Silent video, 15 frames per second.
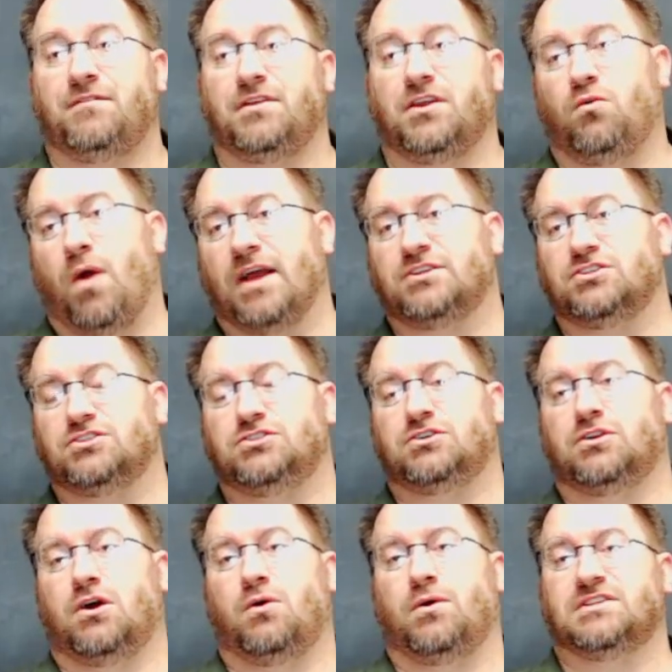you have any questions,
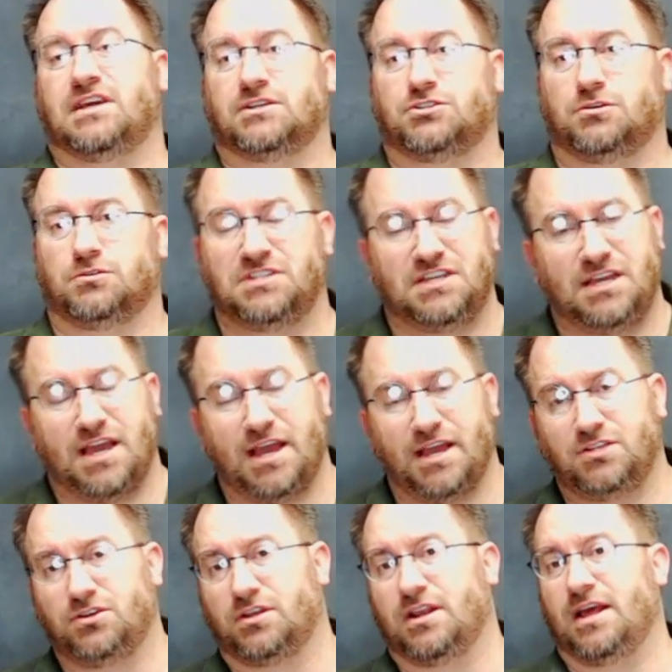you can always ask your TA,
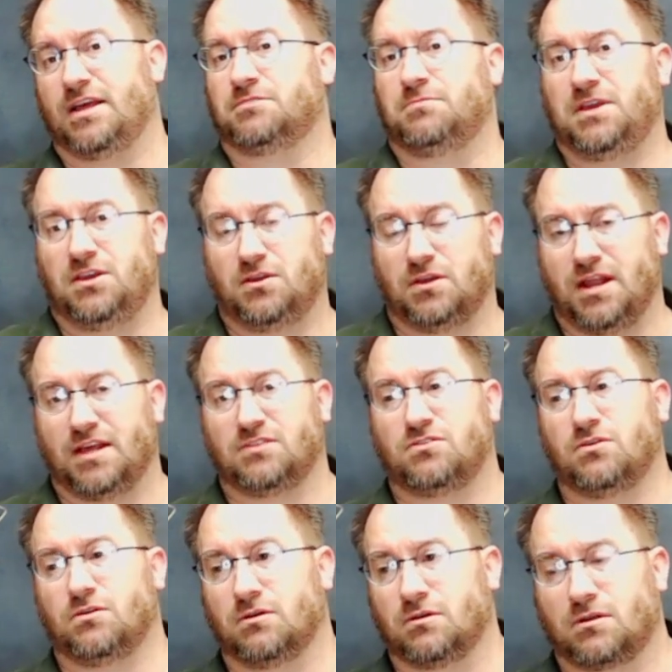you can ask me, you can ask
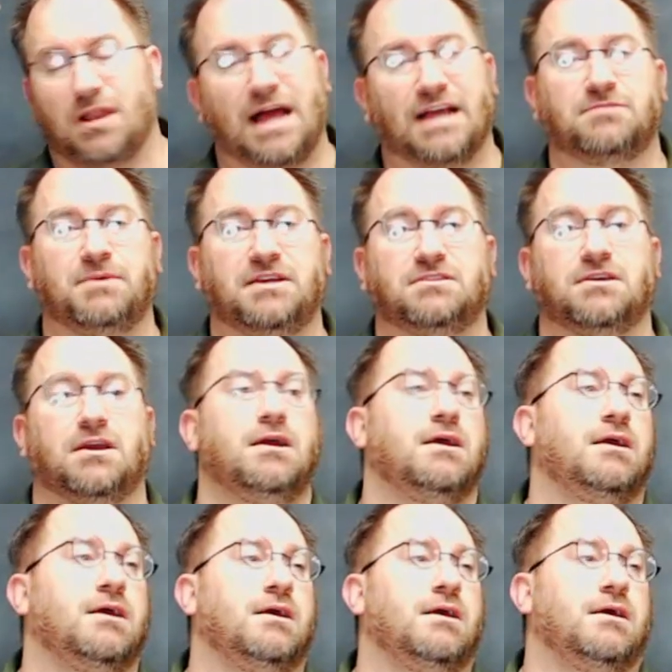your classmates.
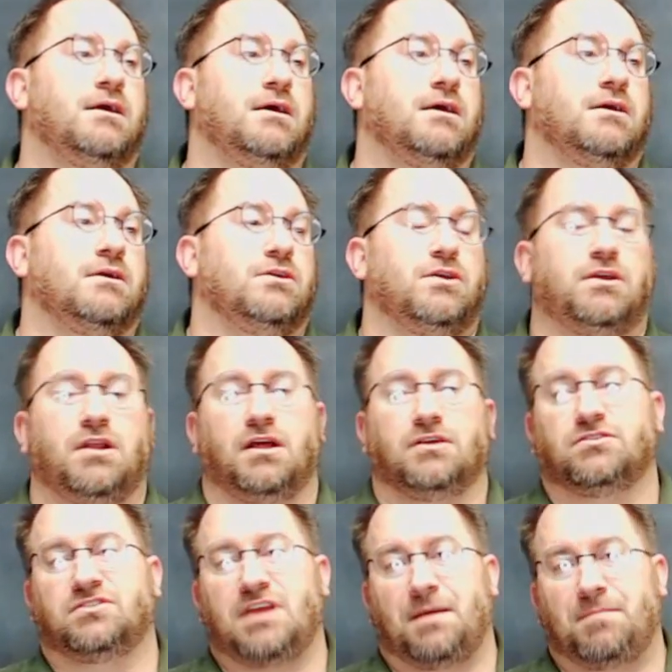You can
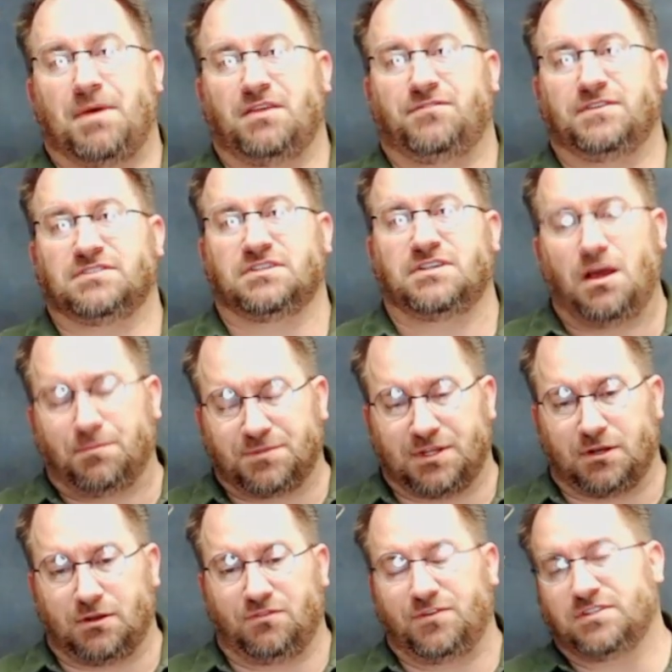also stop by the Physics Help
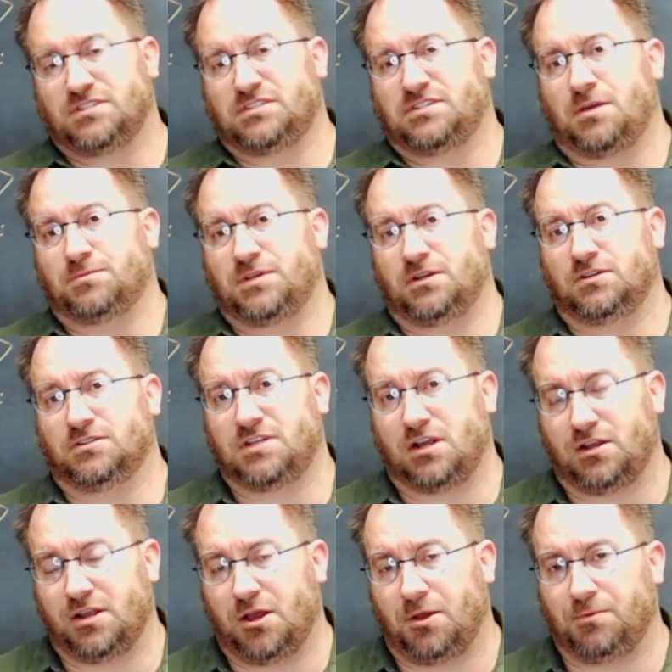Center. The Physics Help Center is
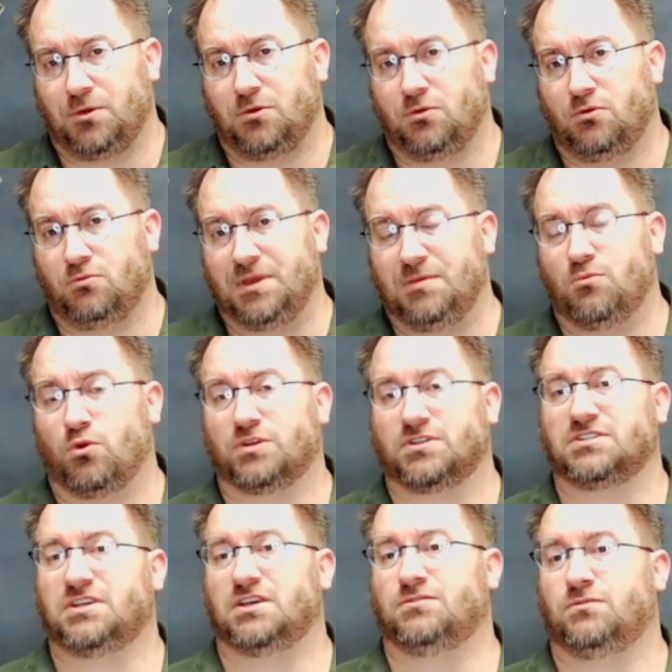there to help you be more
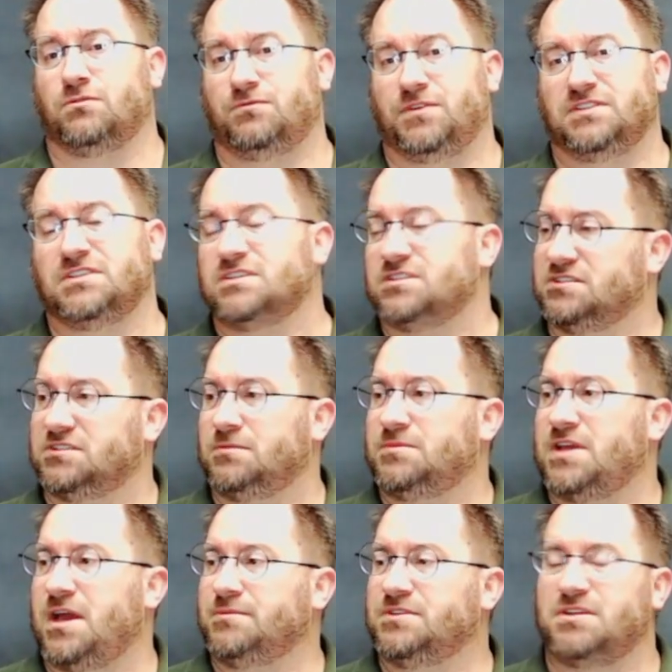successful in physics, and
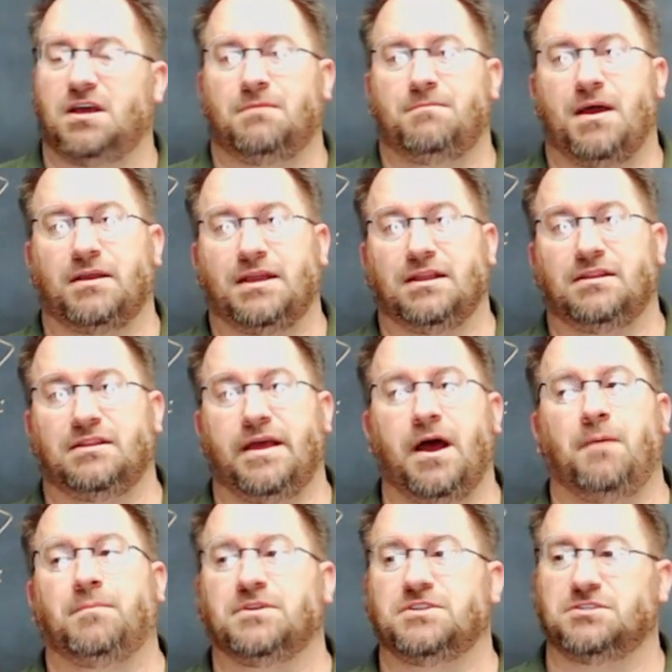sometimes it's not about getting the
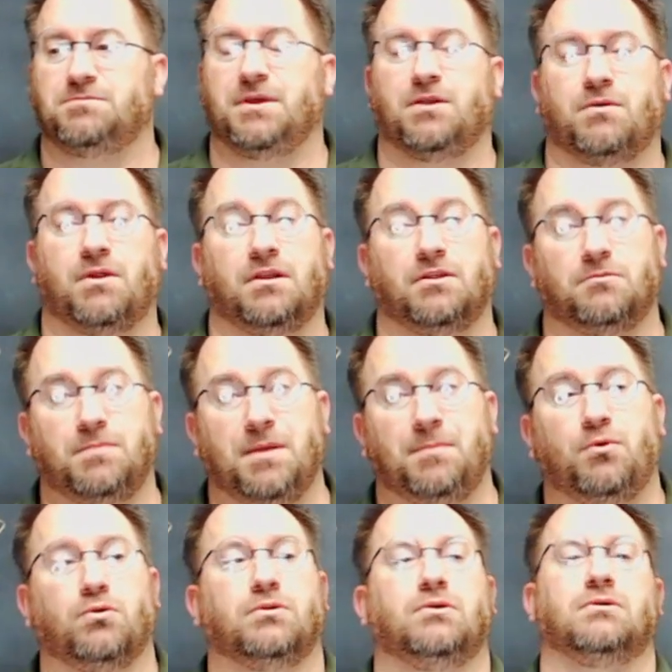help, it's just being around other
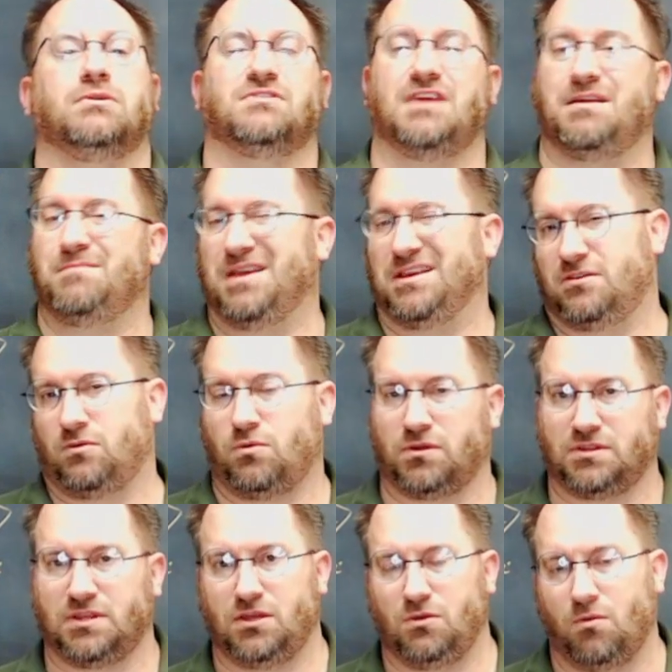people who are doing the same basic
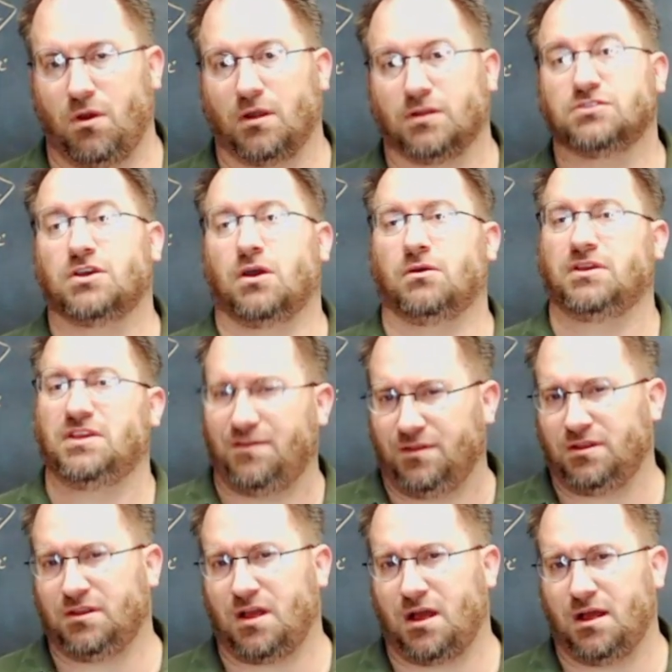work that you are. So give
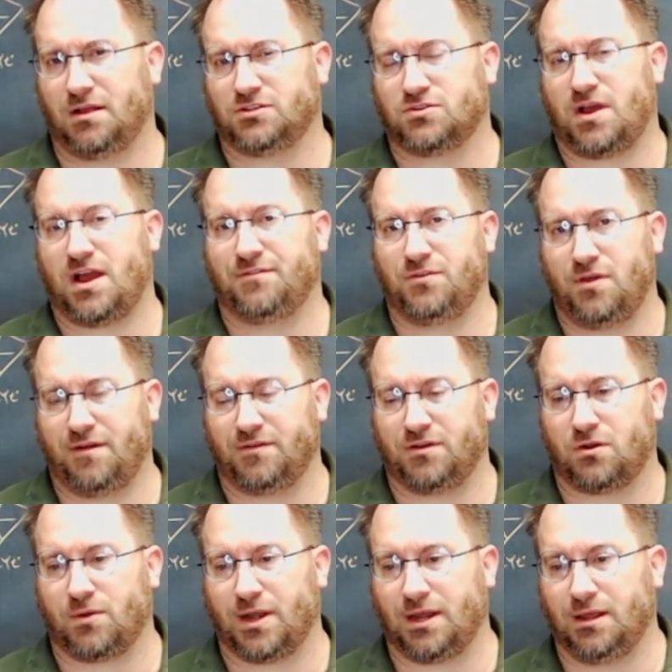it a try if you
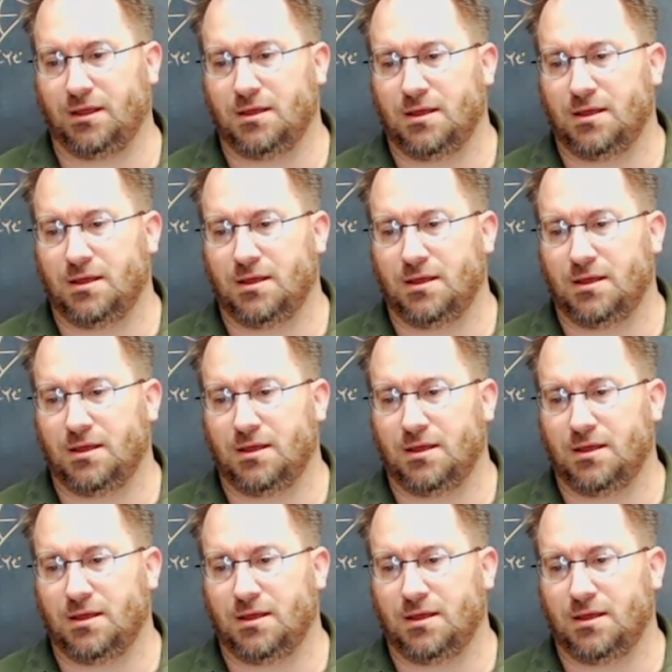haven't already.